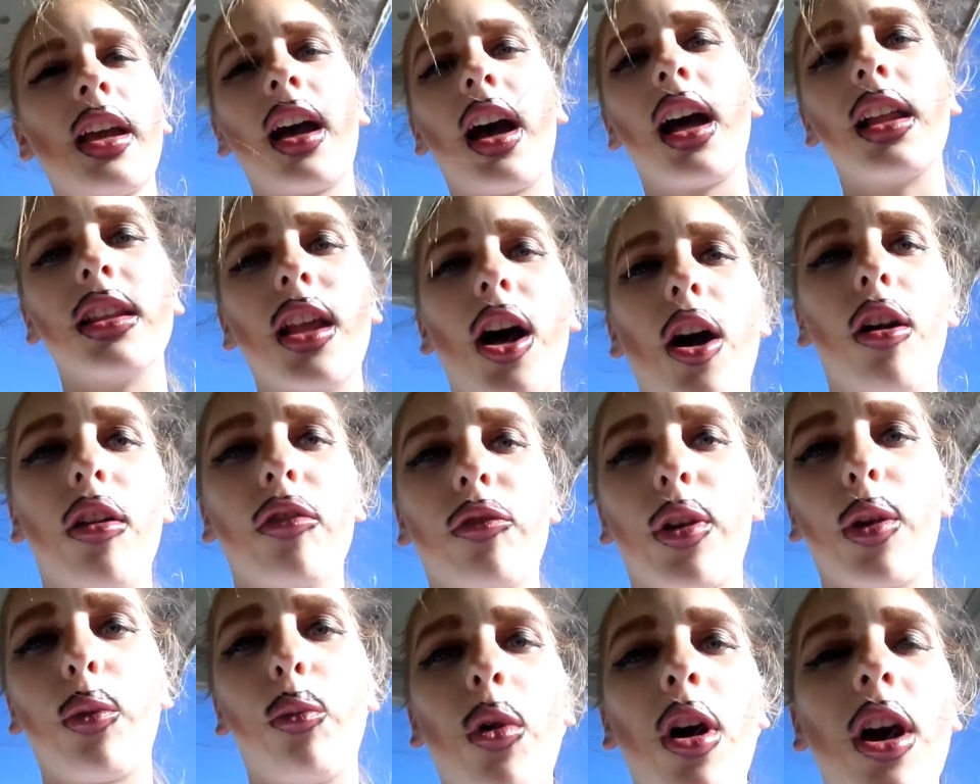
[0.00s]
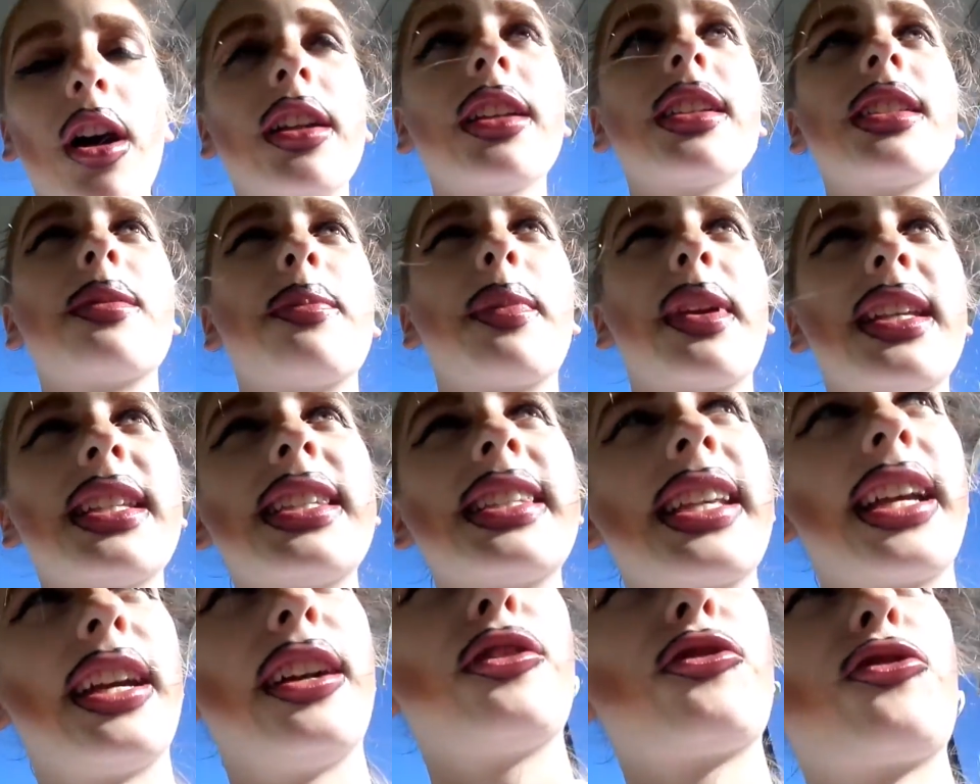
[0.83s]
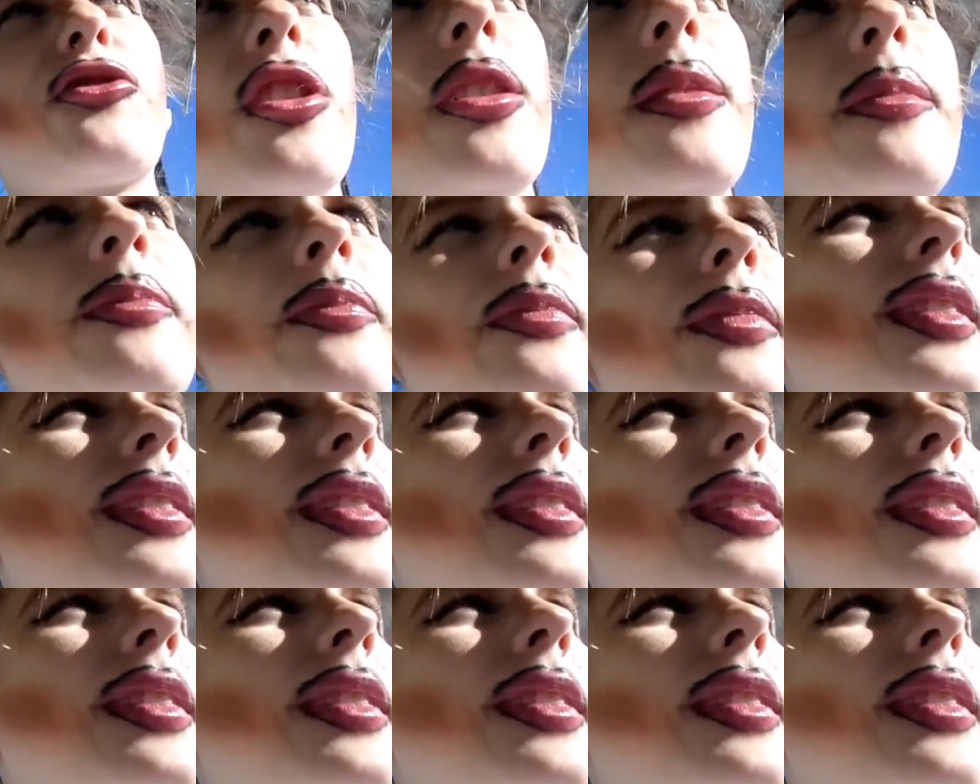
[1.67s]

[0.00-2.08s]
Hello everyone, it's me, Sandra,